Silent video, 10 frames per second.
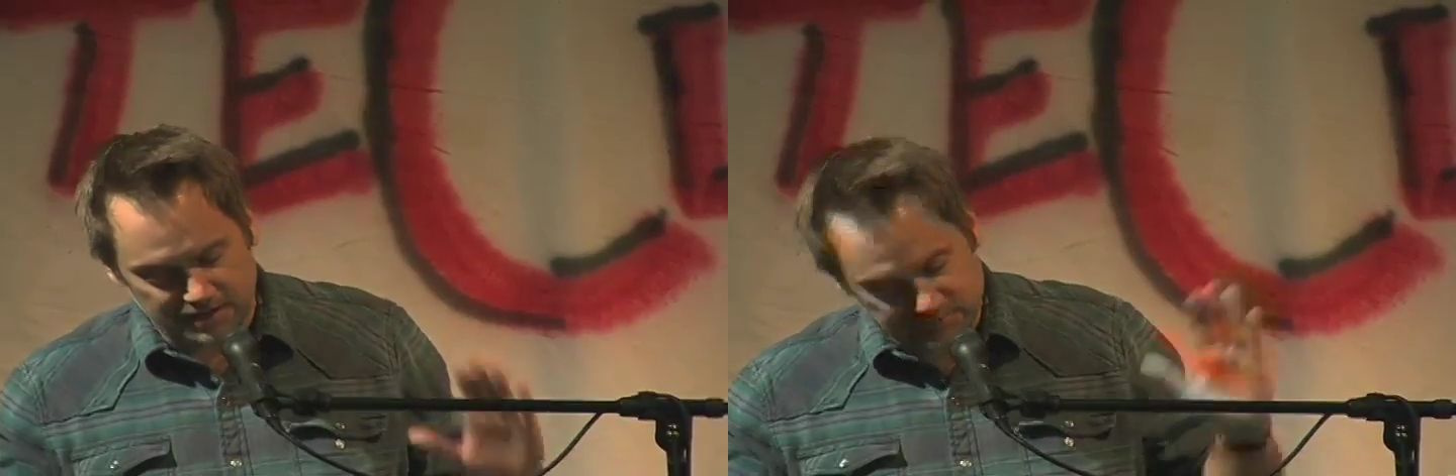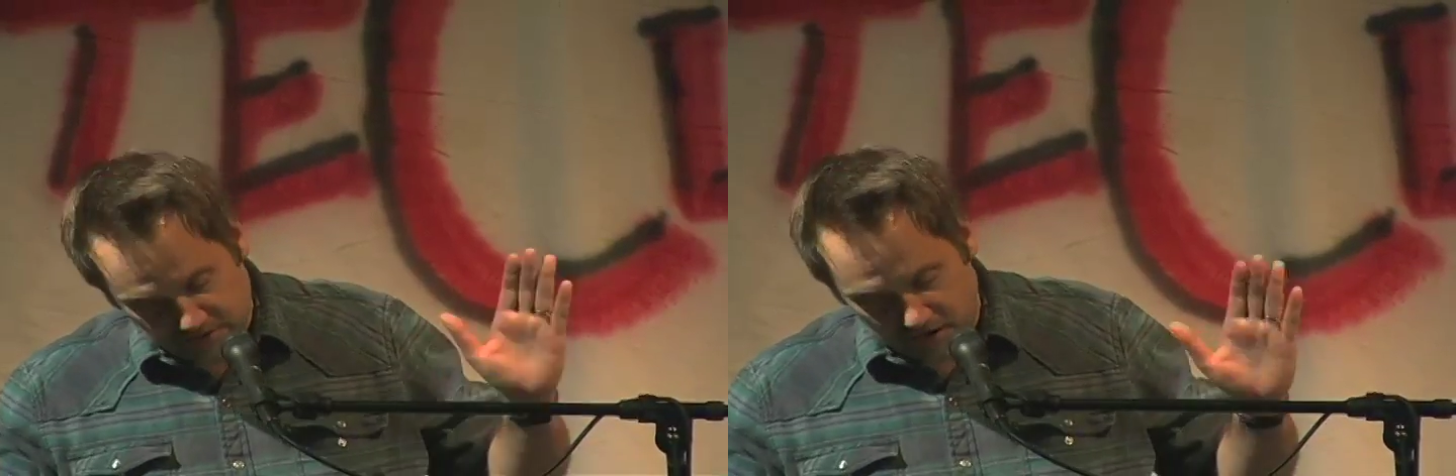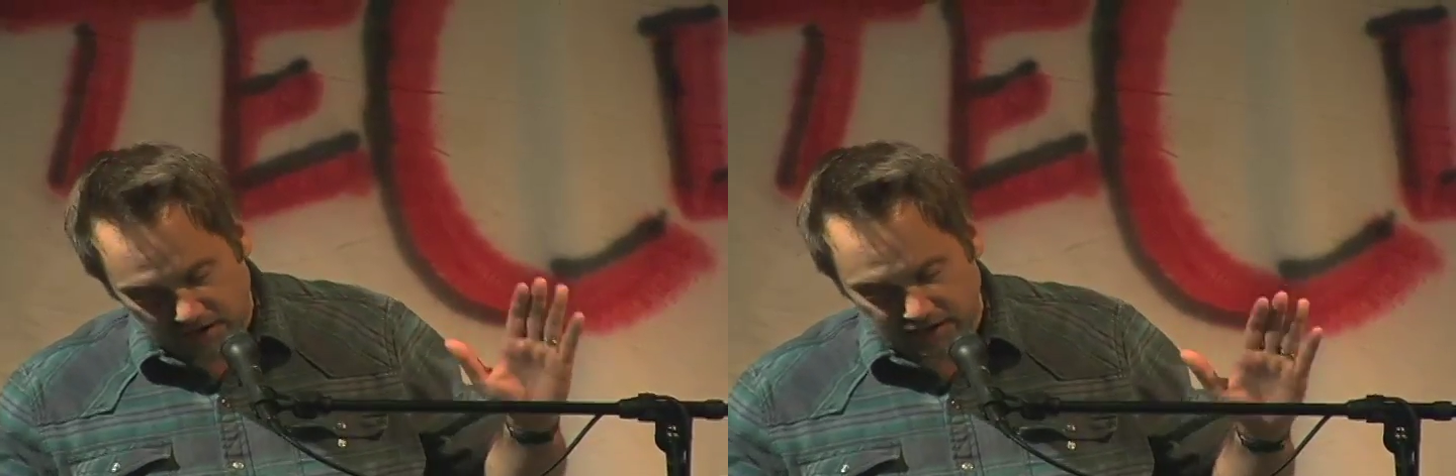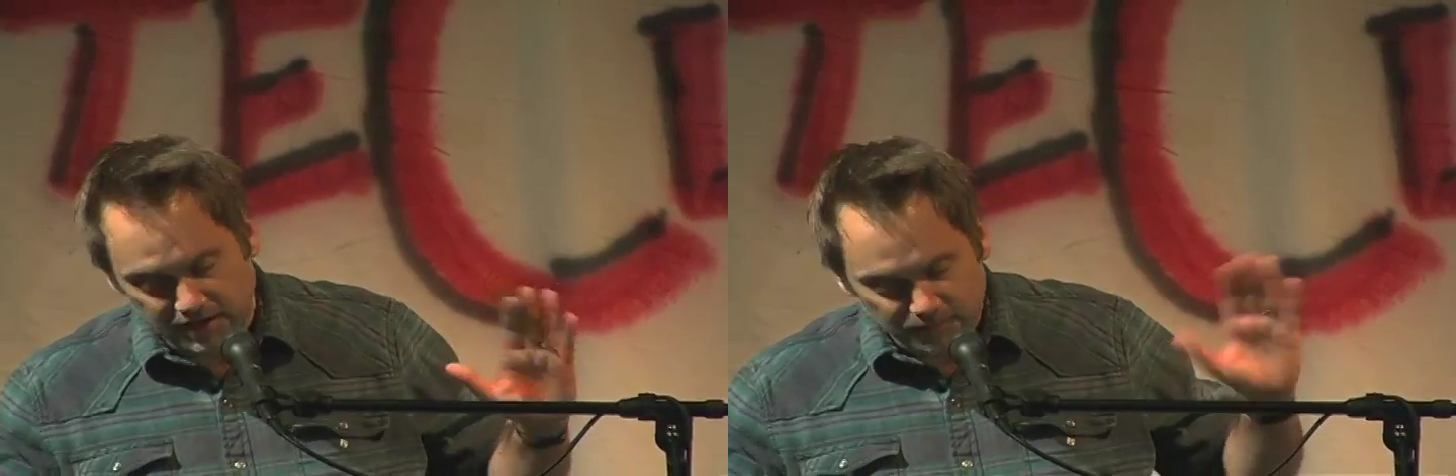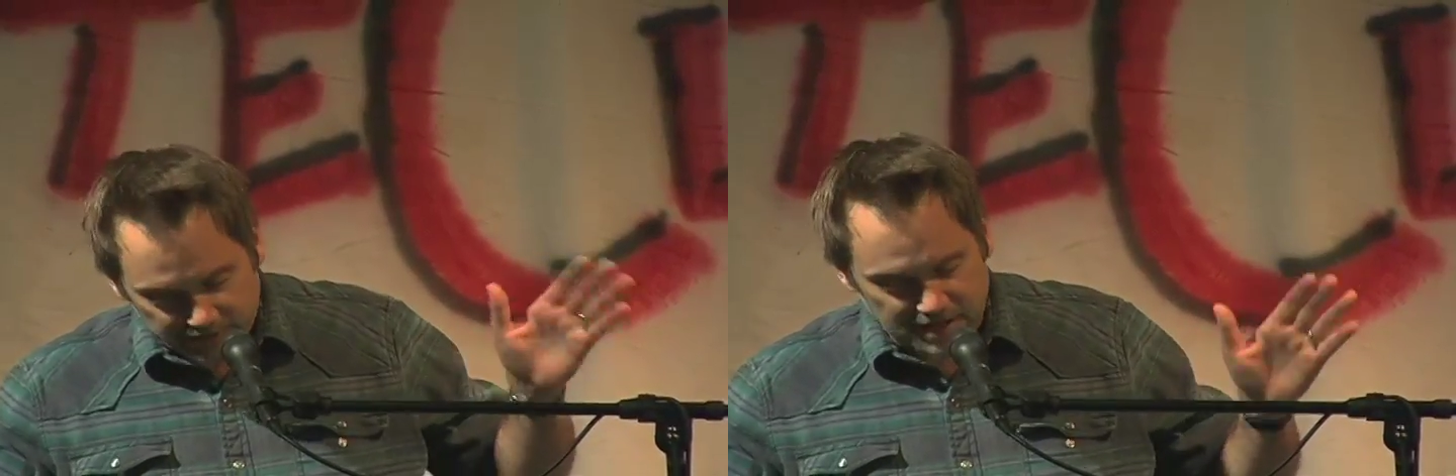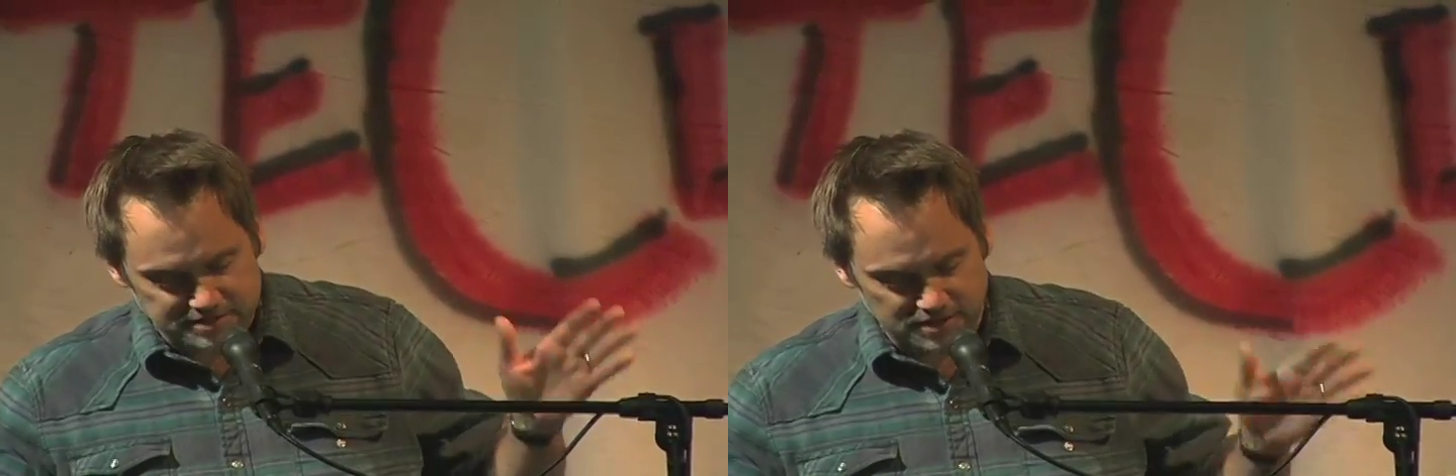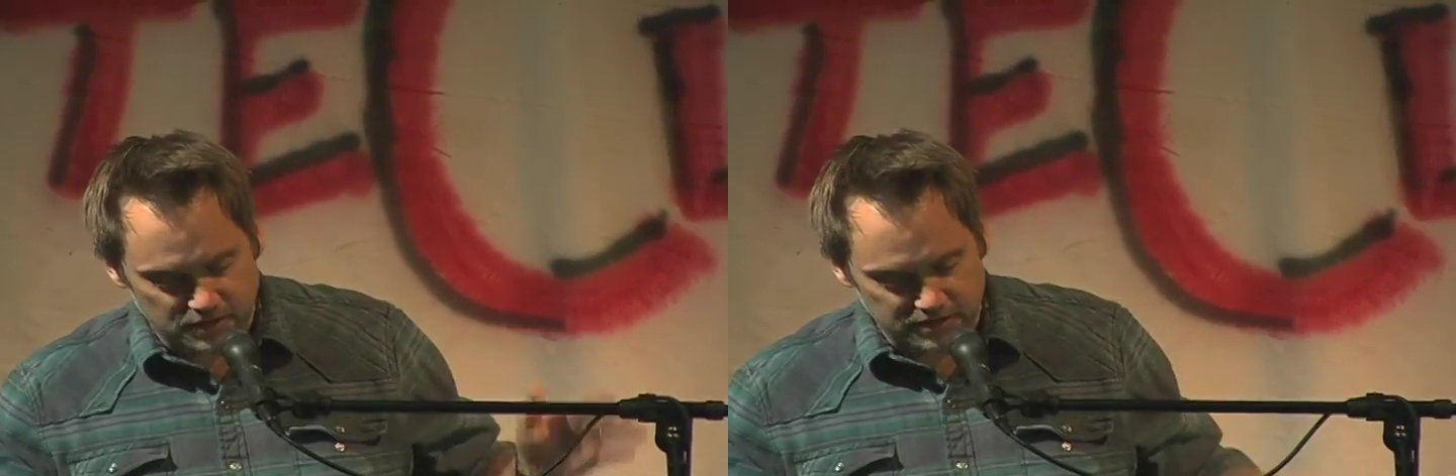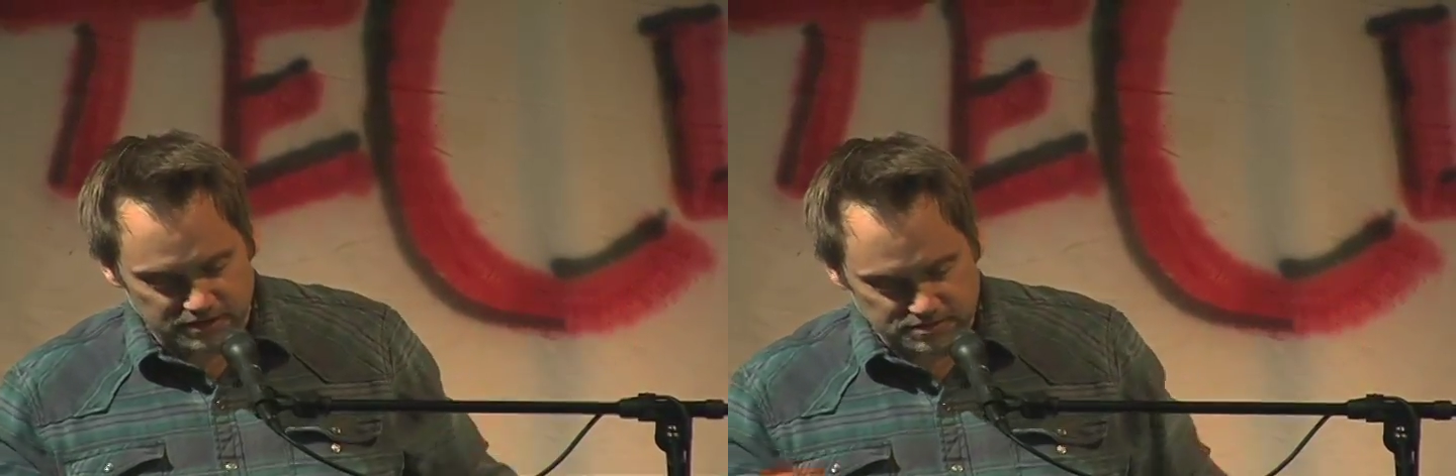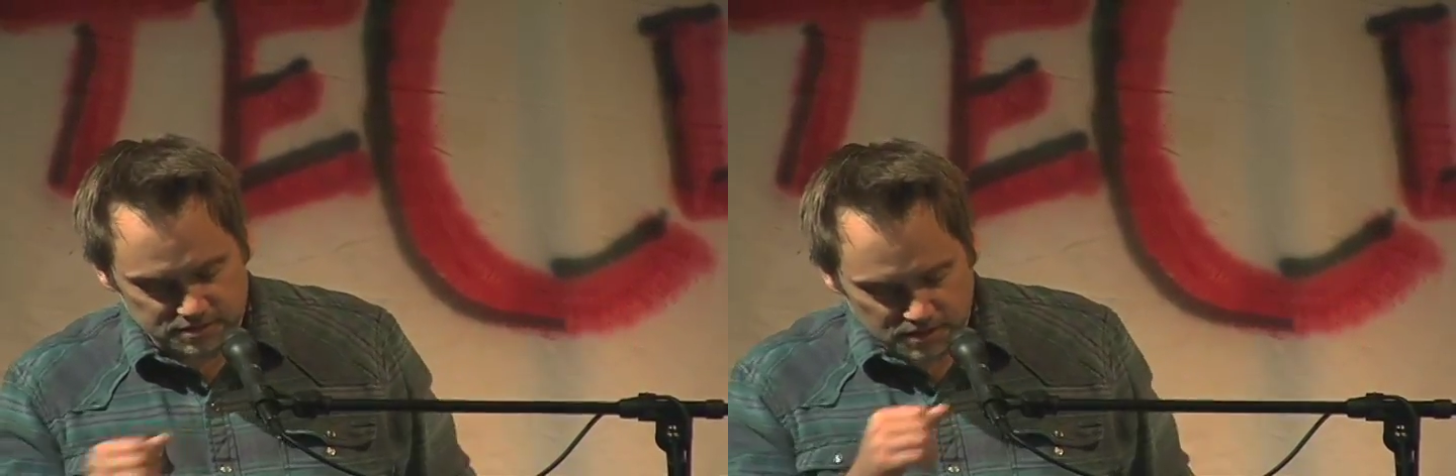I'm sorry, but that's how it is.